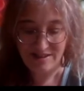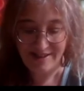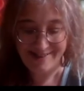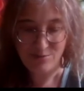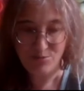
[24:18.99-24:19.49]

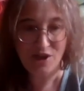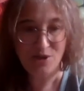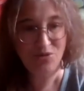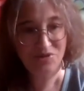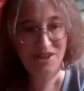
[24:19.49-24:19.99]
what I
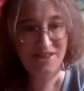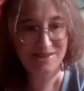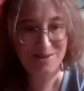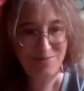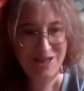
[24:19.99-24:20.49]
wanted
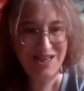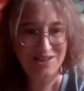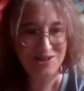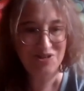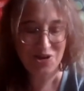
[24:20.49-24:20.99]
it to be.
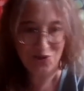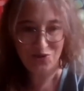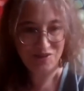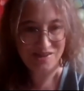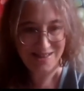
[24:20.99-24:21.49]
And you can't
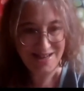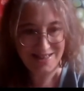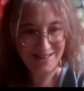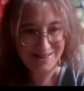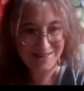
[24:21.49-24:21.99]
often say
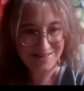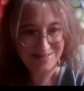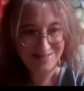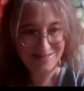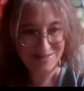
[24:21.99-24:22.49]
that
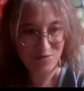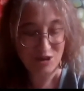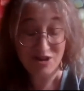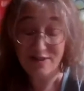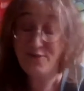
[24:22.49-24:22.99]
of
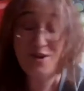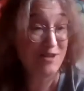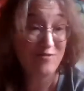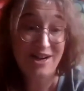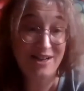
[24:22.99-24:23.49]
work,
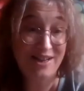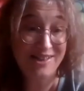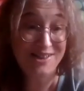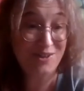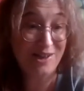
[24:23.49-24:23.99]
very rarely. I
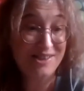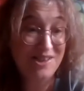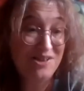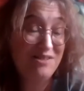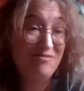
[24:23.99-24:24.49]

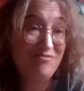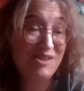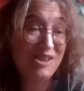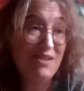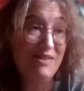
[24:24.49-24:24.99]
don't
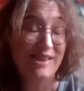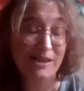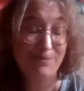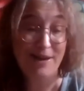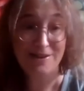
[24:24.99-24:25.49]
seriously
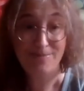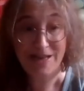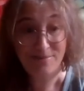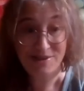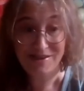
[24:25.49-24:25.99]
expect to be
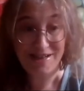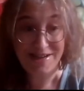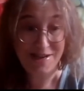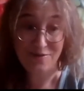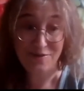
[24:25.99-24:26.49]
able to say
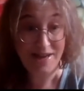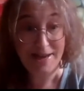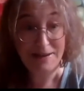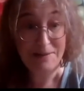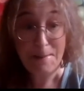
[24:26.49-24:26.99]
it ever again.